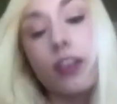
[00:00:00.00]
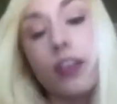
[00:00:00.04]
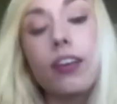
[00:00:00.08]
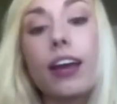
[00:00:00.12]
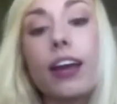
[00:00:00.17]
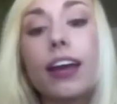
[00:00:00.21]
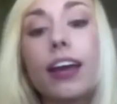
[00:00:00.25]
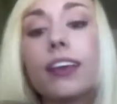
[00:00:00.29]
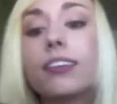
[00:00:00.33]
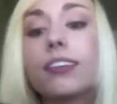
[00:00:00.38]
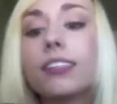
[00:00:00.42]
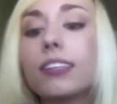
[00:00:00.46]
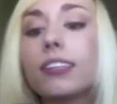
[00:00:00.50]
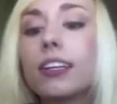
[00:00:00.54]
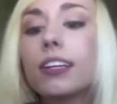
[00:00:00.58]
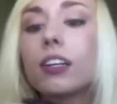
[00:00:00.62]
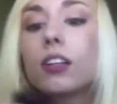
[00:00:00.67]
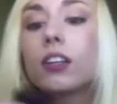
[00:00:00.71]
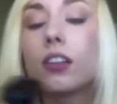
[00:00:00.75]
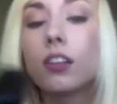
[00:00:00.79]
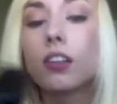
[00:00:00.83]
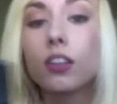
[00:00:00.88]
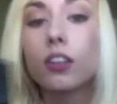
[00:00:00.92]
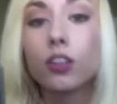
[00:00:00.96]
nice
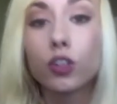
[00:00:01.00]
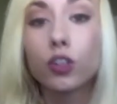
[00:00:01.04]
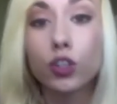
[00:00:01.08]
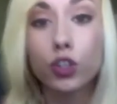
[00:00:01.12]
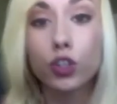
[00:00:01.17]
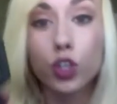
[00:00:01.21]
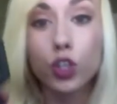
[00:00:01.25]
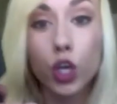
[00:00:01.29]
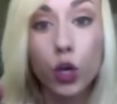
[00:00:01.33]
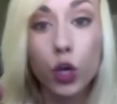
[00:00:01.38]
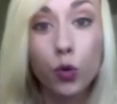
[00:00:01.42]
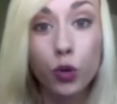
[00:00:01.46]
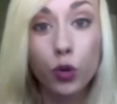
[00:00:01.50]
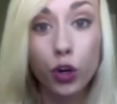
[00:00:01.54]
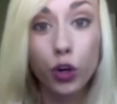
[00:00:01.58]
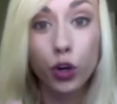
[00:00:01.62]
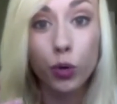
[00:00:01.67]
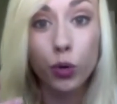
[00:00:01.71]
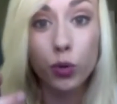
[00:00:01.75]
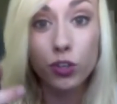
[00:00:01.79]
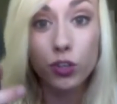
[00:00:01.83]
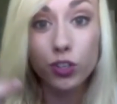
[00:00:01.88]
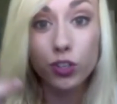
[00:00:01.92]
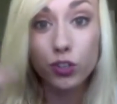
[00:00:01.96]
little tuner,
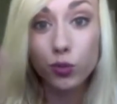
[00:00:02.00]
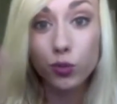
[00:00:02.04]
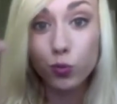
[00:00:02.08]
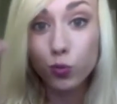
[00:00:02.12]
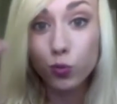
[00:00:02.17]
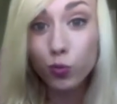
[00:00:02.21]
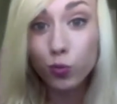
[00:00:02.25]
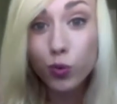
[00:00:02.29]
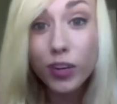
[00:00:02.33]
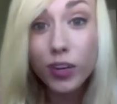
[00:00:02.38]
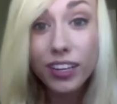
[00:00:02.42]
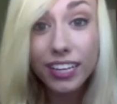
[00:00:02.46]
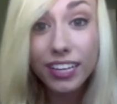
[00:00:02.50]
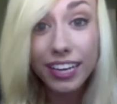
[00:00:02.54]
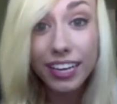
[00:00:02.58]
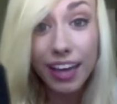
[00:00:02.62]
which is really